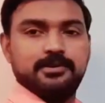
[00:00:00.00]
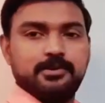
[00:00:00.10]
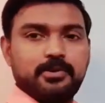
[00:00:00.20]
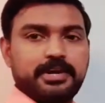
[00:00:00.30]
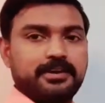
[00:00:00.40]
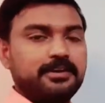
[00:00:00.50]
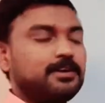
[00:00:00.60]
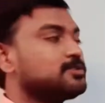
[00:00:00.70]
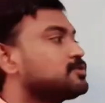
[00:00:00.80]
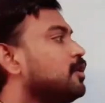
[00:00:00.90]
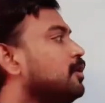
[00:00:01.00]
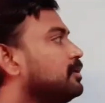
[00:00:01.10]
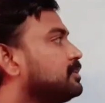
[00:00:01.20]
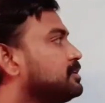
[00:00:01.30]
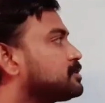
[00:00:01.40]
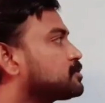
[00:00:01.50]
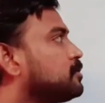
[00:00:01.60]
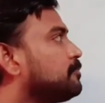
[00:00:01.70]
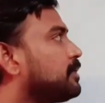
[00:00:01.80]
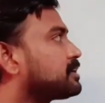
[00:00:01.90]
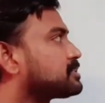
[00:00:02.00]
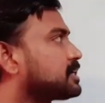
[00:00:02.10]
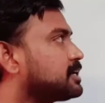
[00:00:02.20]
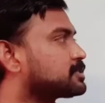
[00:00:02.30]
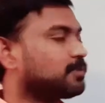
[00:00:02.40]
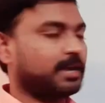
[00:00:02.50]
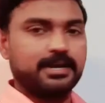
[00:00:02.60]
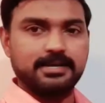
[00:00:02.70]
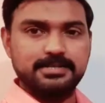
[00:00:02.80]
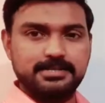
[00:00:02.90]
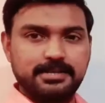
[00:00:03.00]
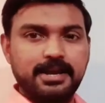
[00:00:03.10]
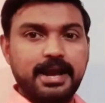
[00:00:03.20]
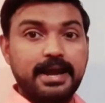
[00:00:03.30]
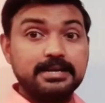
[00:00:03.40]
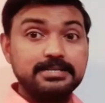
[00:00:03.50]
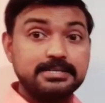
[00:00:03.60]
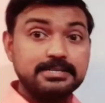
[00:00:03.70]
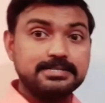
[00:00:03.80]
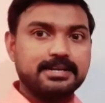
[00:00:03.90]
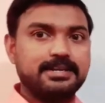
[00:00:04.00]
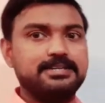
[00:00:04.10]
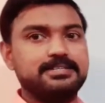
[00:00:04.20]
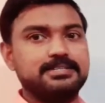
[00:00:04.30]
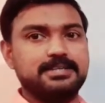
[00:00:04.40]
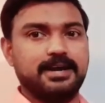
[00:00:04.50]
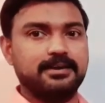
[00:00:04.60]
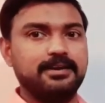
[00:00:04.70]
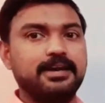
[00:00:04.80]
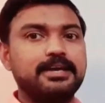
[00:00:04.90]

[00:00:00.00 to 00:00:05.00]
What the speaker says: Okay, so this 2 part stands for angle C. Angle C is the greatest angle.